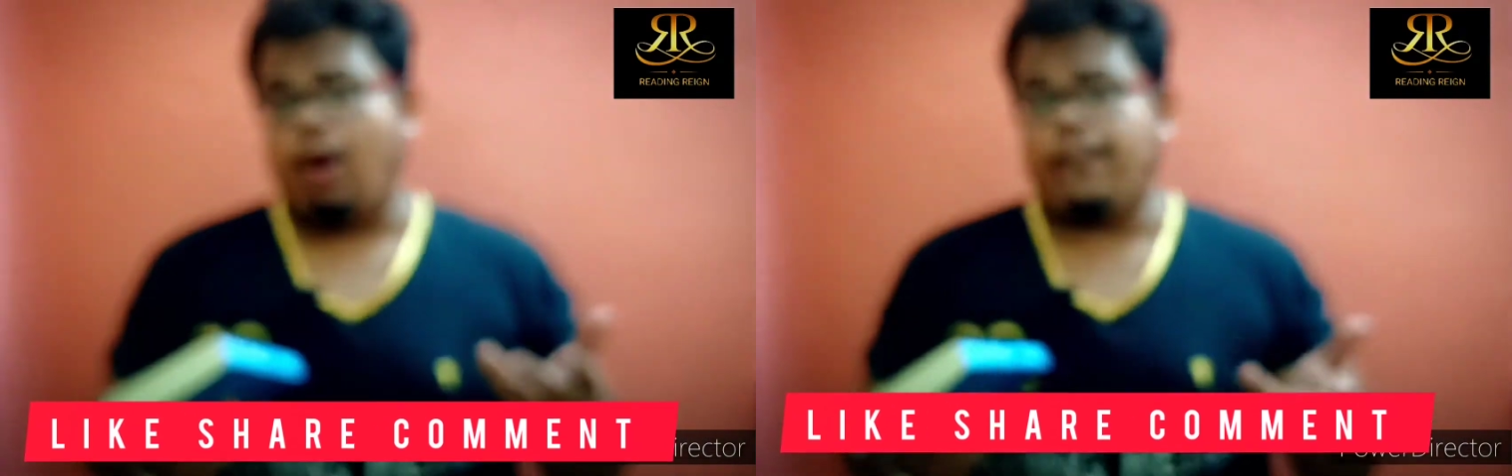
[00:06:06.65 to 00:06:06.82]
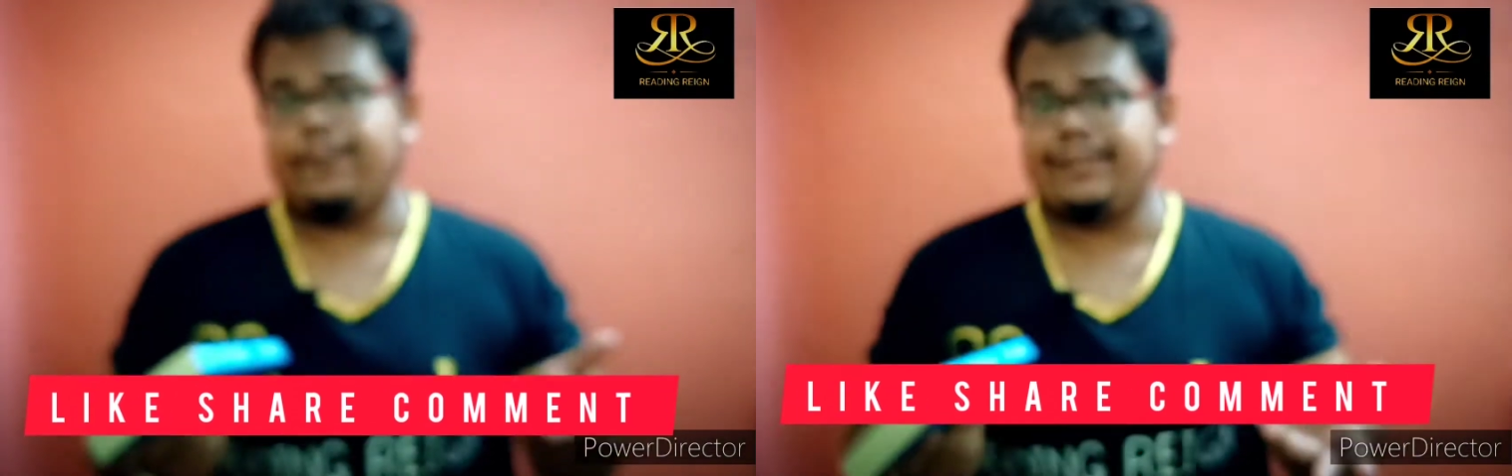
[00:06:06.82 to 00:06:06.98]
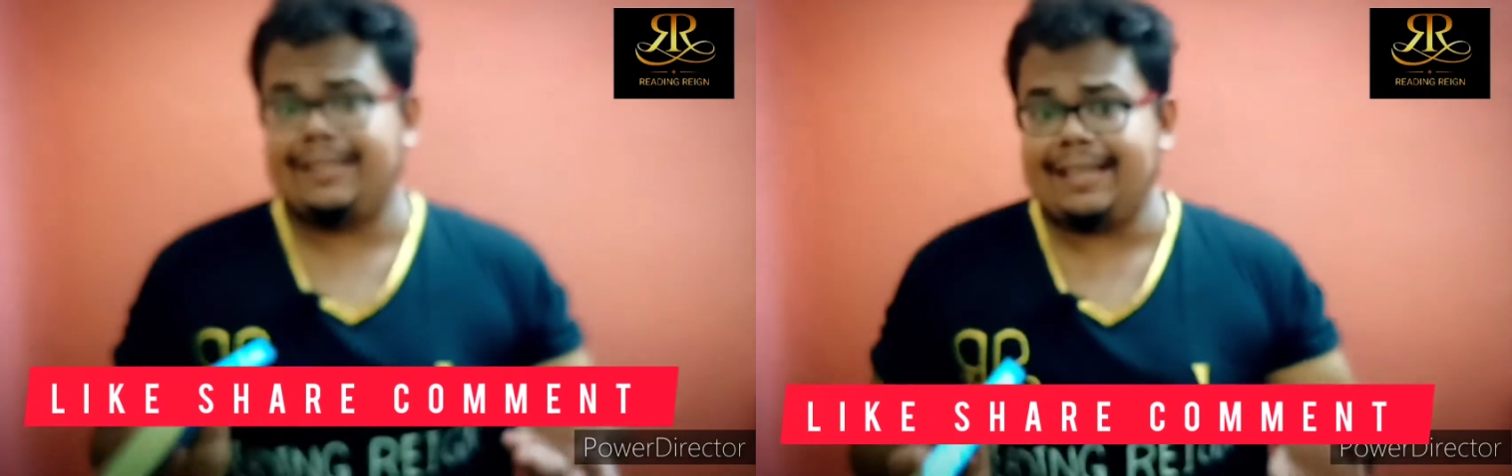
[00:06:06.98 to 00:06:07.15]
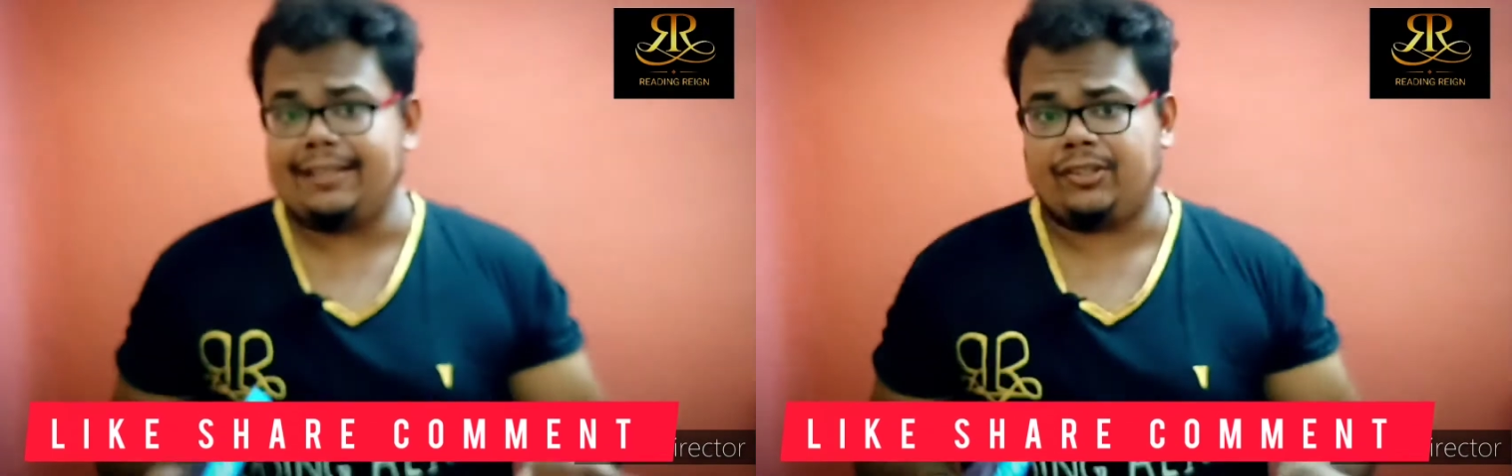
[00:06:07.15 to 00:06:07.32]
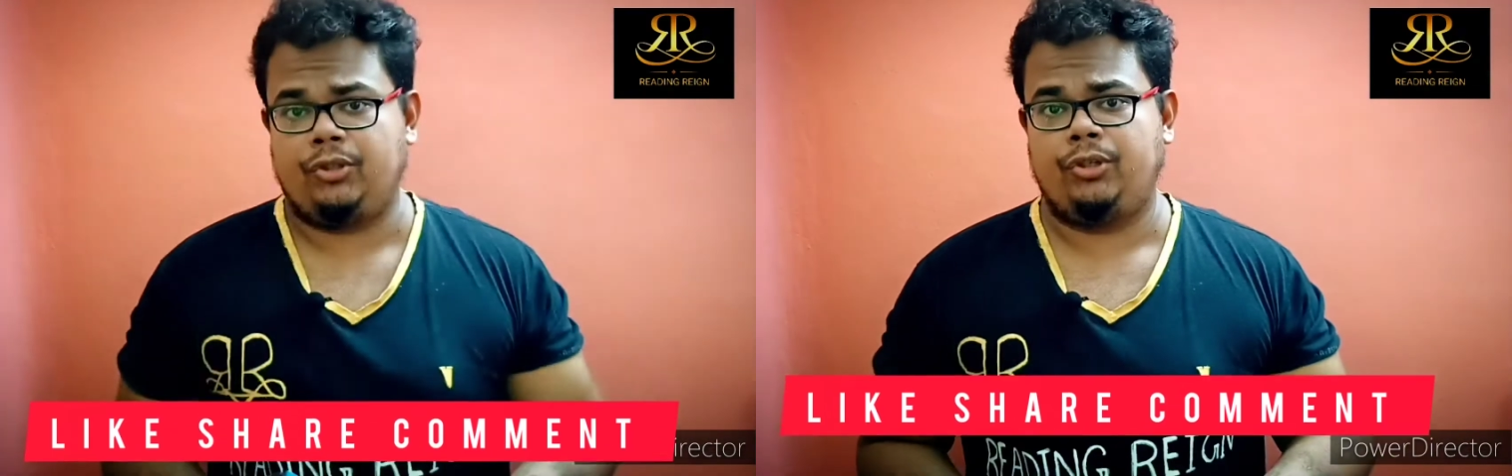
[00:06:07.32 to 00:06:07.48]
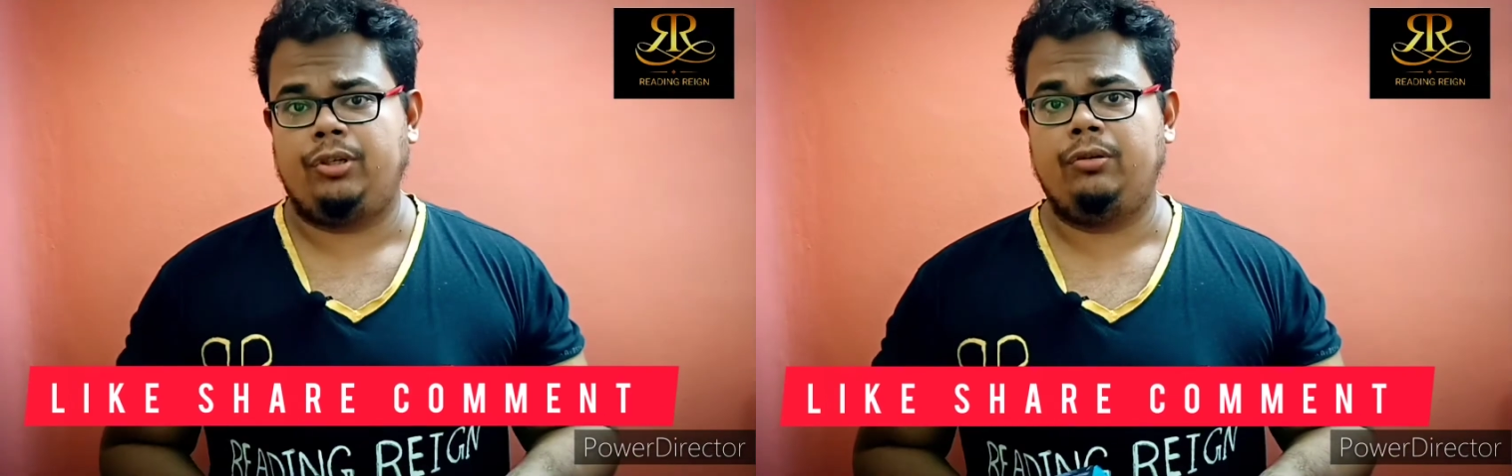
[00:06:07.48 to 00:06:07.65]

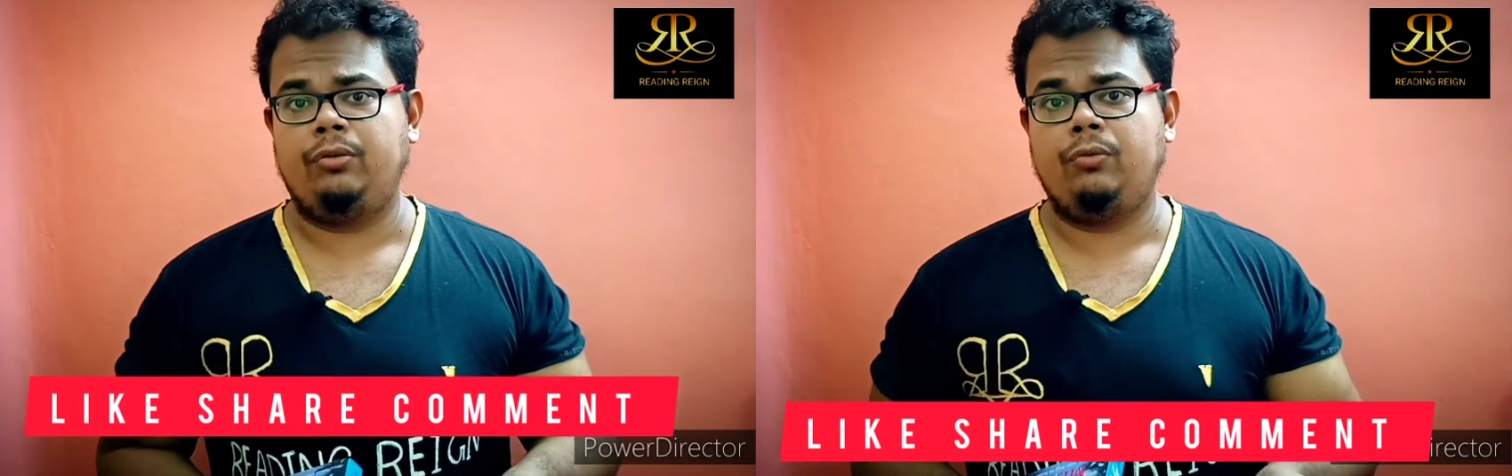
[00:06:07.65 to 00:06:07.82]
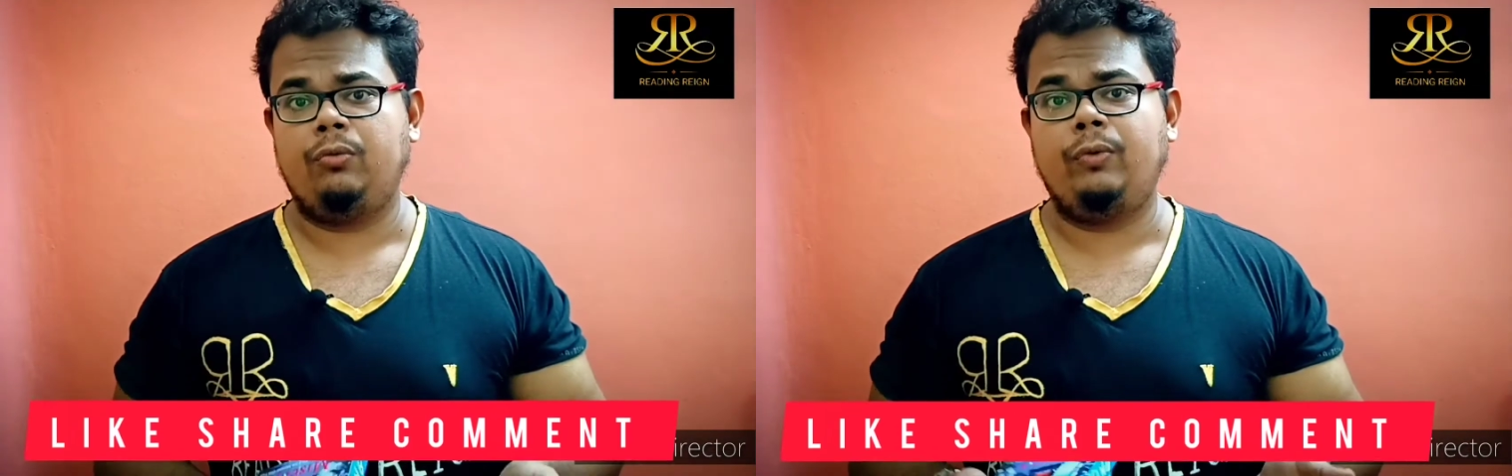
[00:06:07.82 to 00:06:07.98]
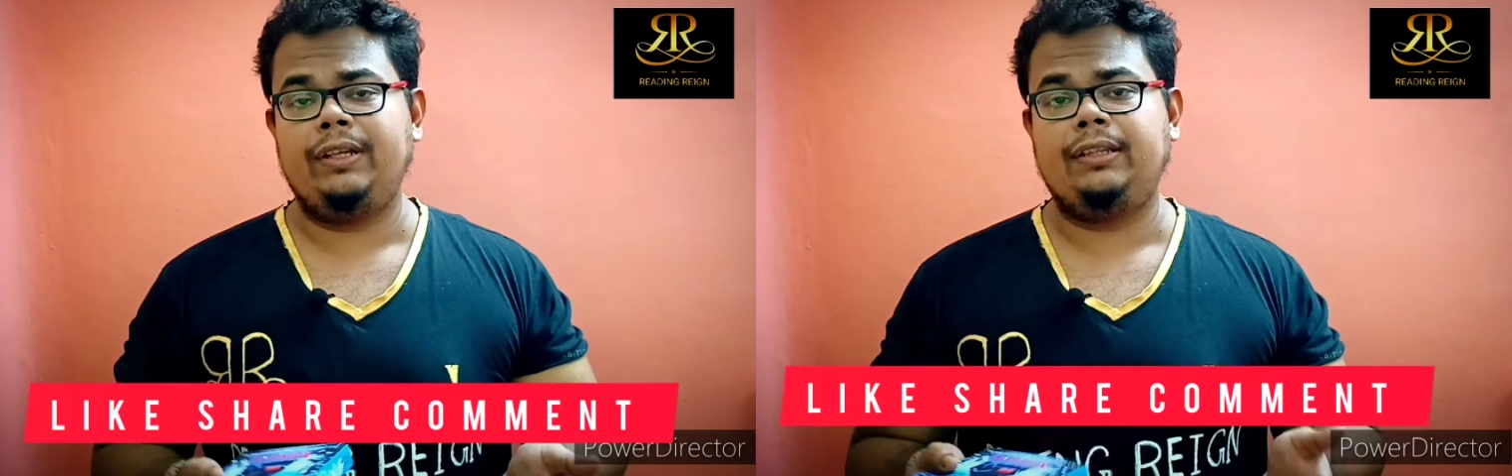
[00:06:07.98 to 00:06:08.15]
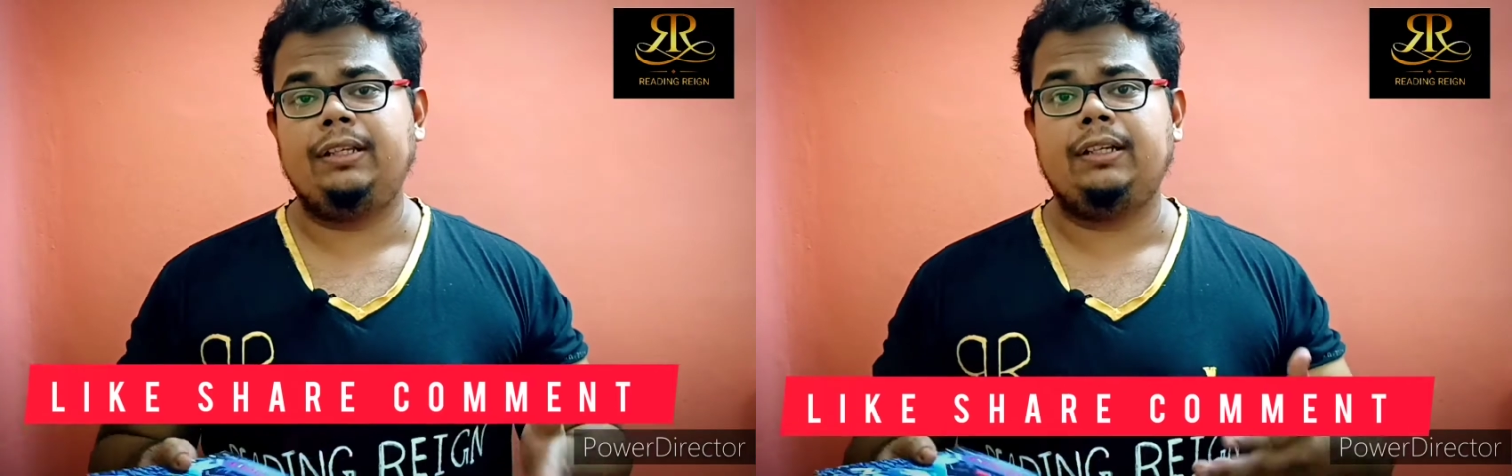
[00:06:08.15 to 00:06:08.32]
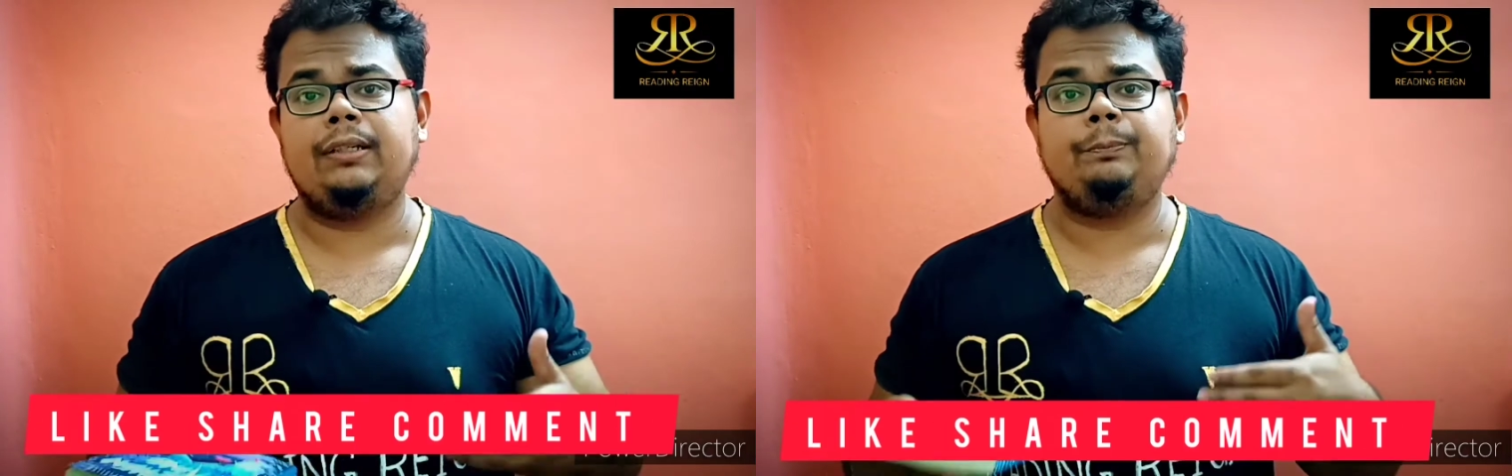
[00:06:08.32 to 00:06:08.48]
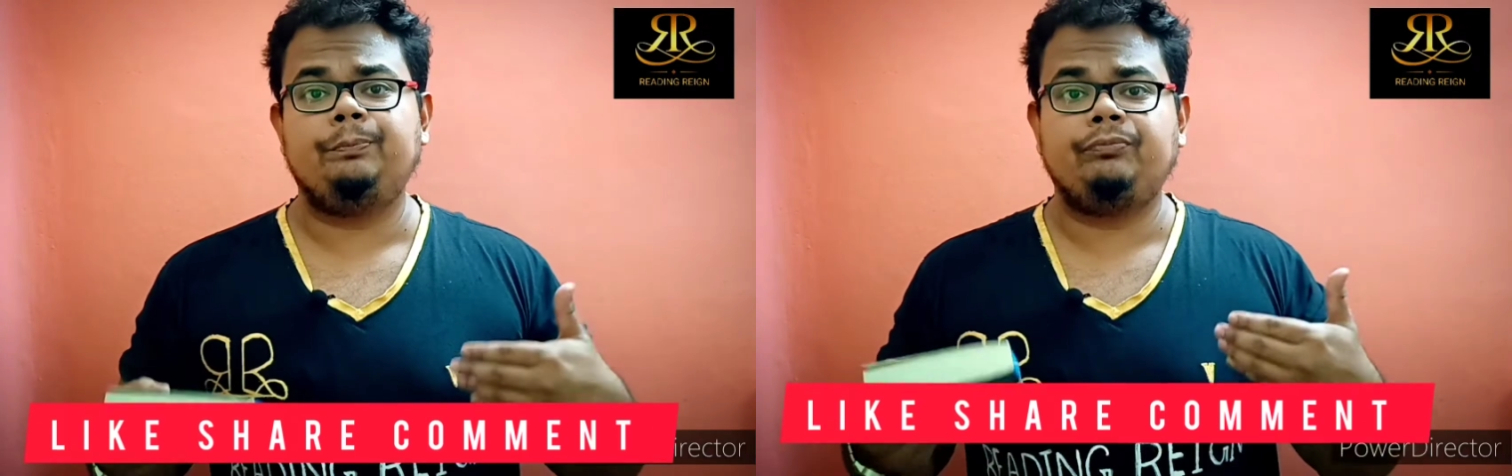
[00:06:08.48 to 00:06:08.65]
obsessed with
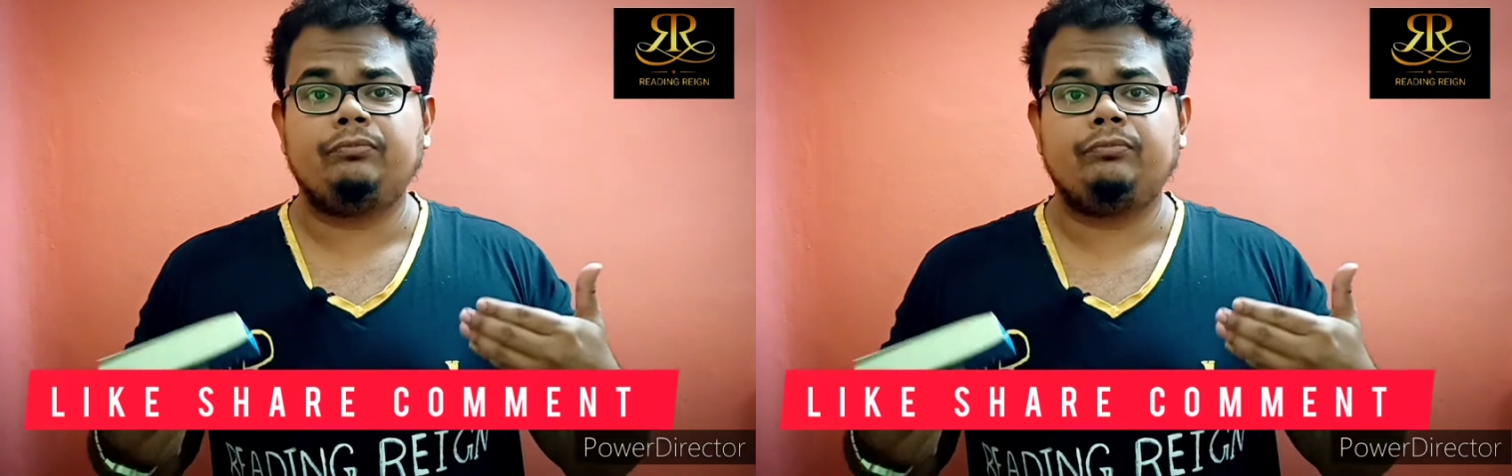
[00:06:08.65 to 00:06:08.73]
the